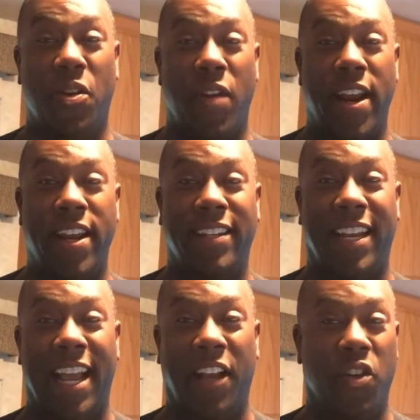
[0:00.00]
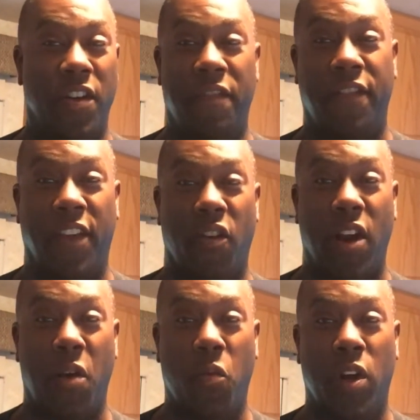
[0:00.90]
degrees and I couldn't
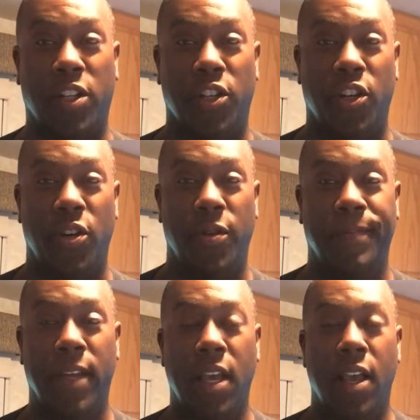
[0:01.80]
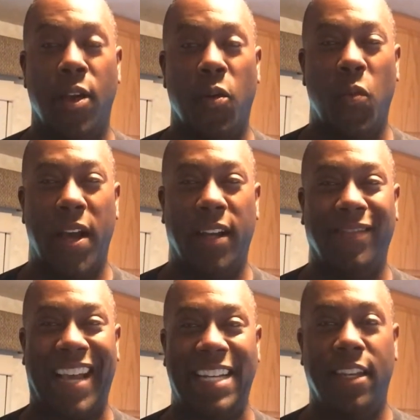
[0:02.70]
figure out what to do?
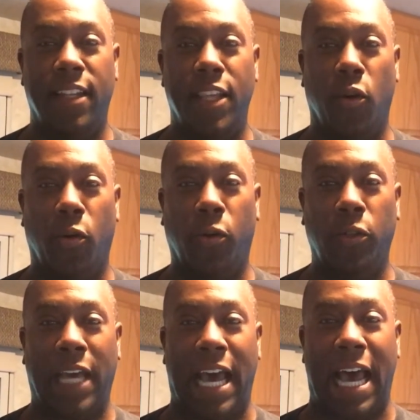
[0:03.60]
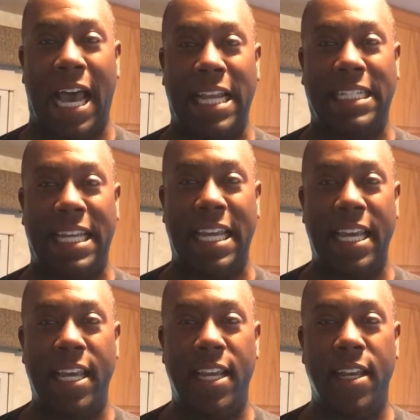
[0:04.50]
Well, I did the old
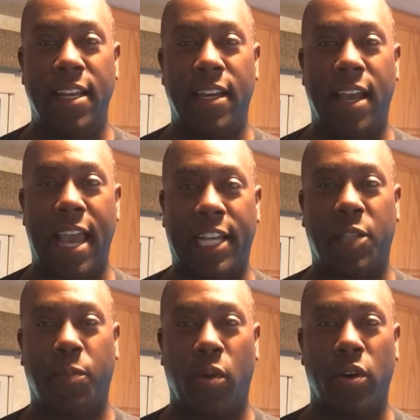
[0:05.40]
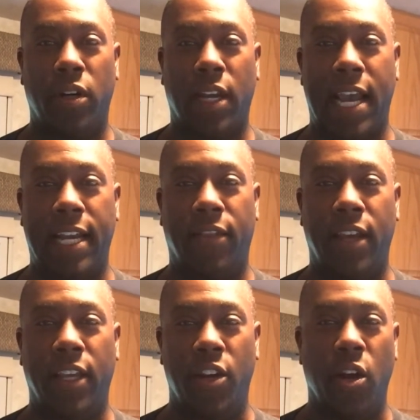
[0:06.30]
IT expert kind of
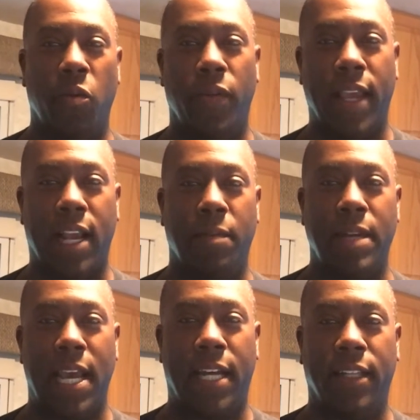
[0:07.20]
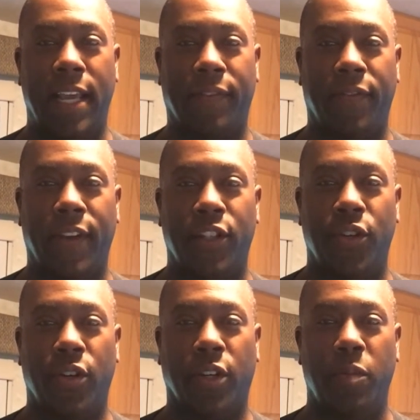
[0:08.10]
thing, you know, when they come down and they have to fix
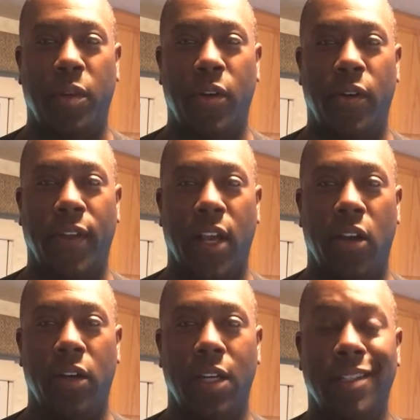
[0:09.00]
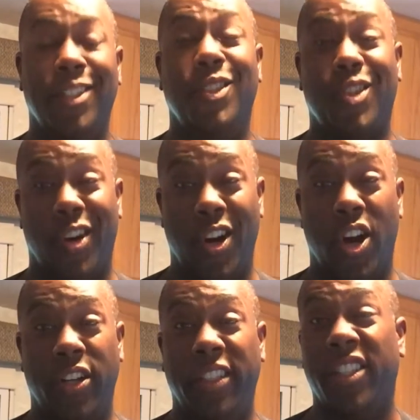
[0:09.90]
your computer and they go, did you turn it
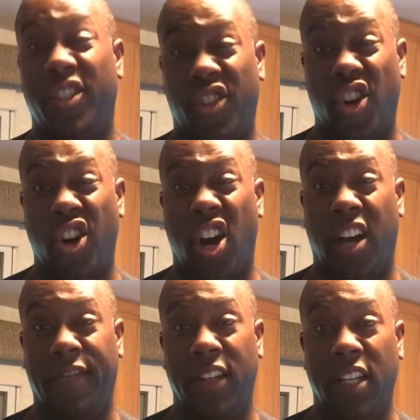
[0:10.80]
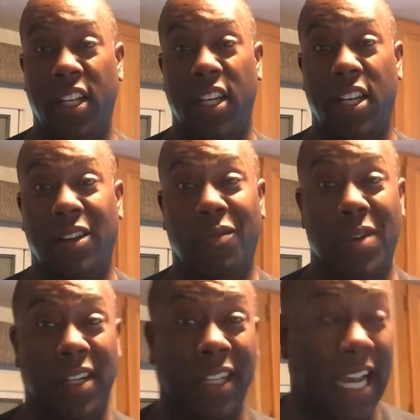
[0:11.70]
on? Did you turn it off?
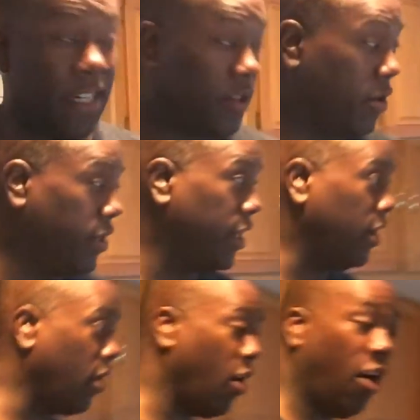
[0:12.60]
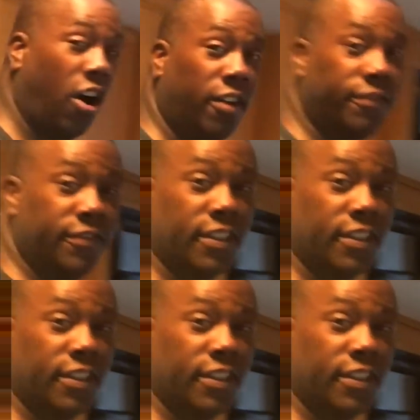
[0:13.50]
Well, I turned it off,